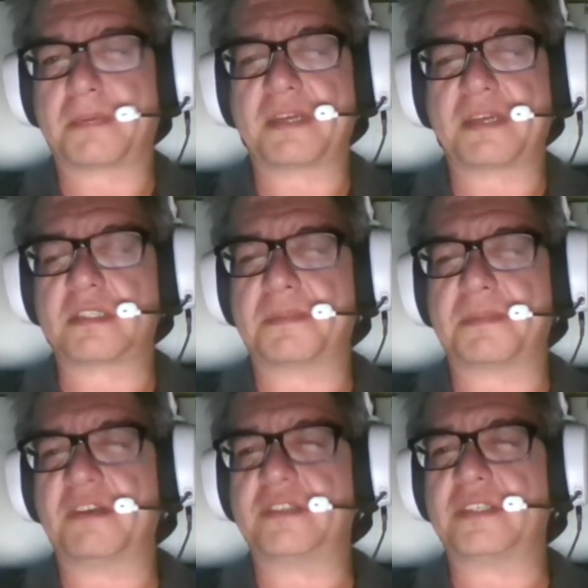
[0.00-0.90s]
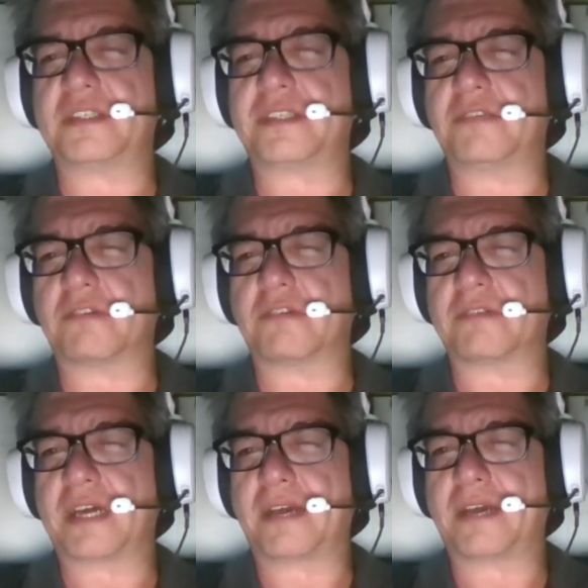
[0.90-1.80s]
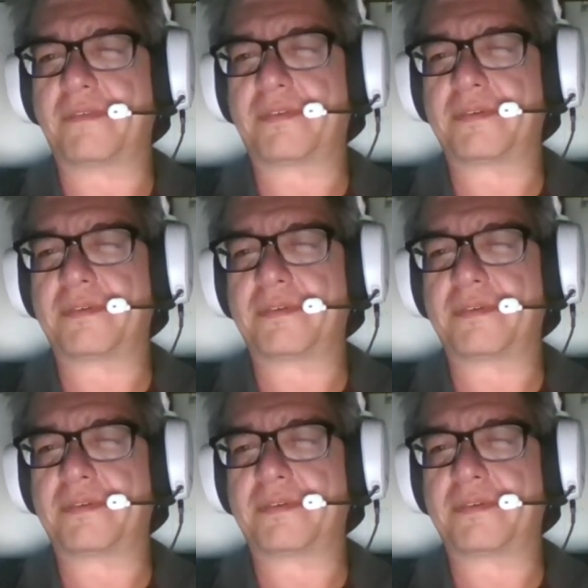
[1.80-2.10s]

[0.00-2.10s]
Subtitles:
about experiences in your own life.